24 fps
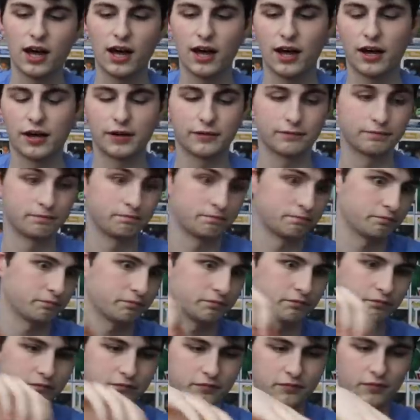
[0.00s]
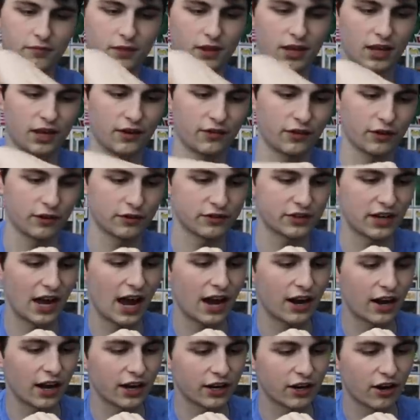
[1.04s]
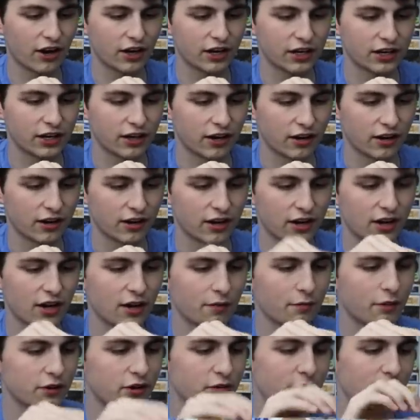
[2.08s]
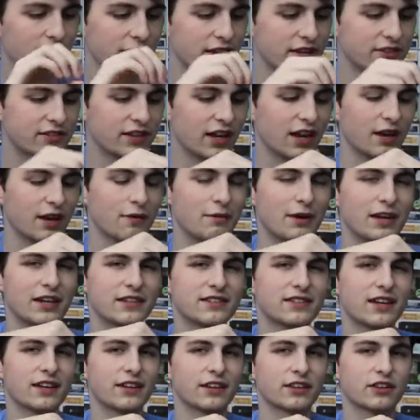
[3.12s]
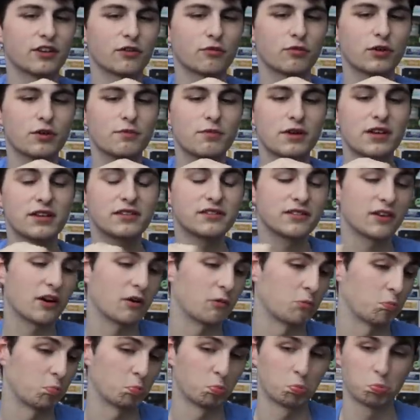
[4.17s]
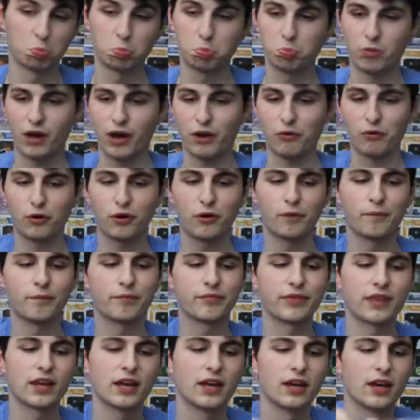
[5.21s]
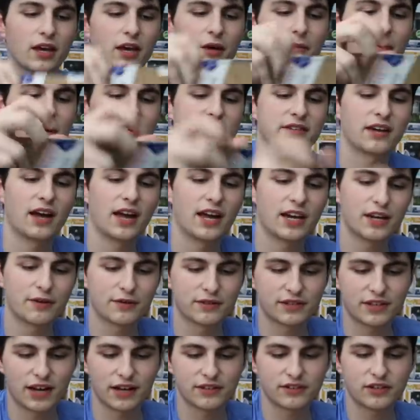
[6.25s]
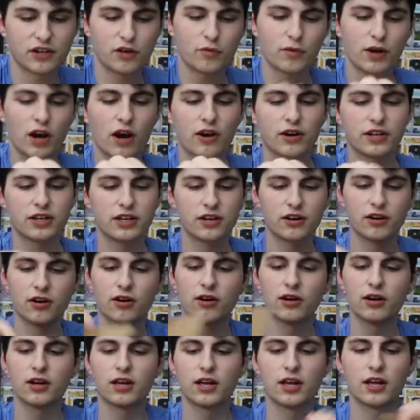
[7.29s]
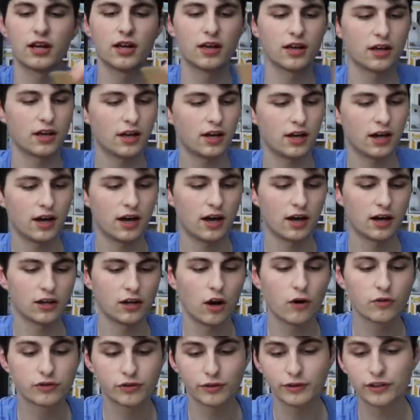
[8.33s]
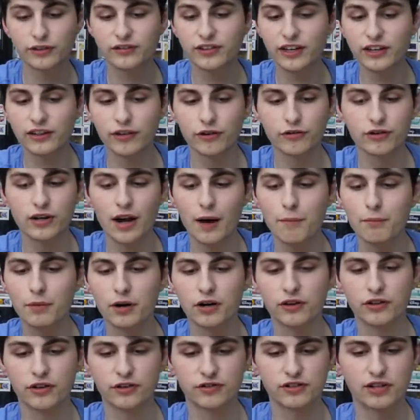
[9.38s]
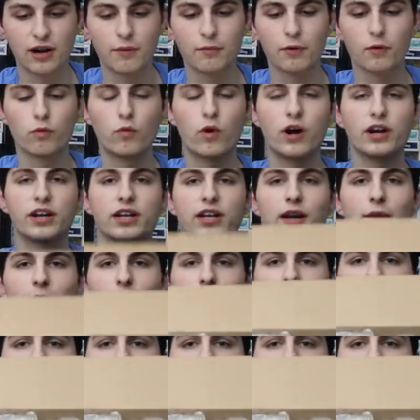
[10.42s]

if there's an ad icon in here. But the way they said it made it sound like there would be, so I don't know. But anyways guys, here we are here. So it looks like they're numbered. There's number one and number